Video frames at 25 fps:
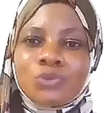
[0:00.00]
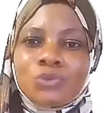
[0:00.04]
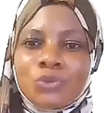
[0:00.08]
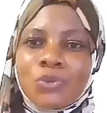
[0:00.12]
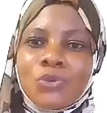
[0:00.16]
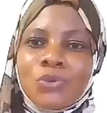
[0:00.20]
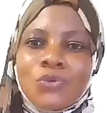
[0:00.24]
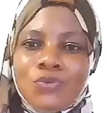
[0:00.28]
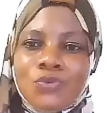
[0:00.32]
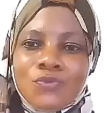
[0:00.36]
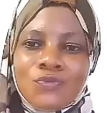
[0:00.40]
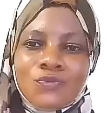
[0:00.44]

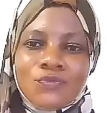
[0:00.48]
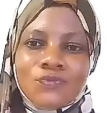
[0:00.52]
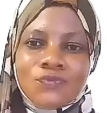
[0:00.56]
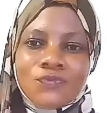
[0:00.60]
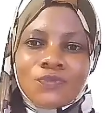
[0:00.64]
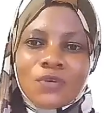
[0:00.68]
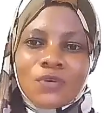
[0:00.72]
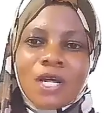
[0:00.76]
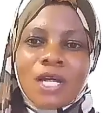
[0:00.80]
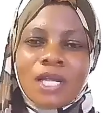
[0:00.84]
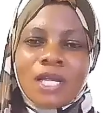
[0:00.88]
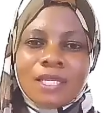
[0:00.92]
prove
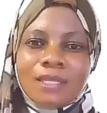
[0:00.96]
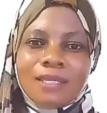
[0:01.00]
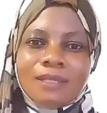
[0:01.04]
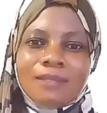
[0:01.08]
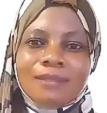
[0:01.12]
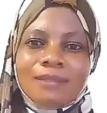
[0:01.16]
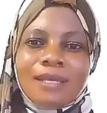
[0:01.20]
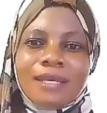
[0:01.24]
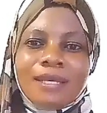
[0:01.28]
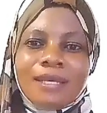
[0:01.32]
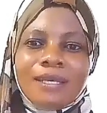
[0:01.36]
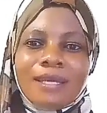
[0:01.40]

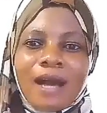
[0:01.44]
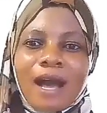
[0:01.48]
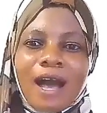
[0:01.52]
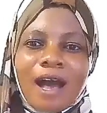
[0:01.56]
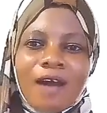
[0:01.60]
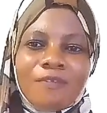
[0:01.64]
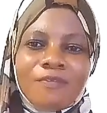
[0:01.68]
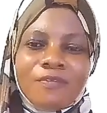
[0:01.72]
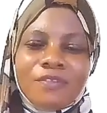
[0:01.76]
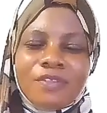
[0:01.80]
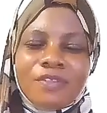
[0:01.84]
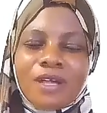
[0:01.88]
they
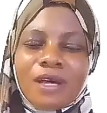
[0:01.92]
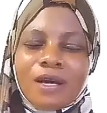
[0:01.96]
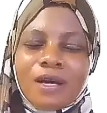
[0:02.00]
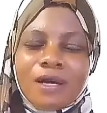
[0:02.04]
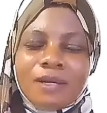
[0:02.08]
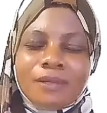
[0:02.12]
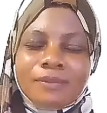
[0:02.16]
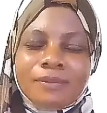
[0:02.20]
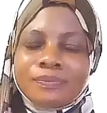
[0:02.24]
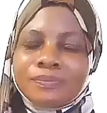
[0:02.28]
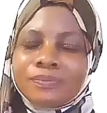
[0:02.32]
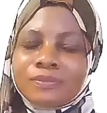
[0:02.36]
have
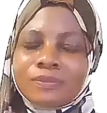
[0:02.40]
the,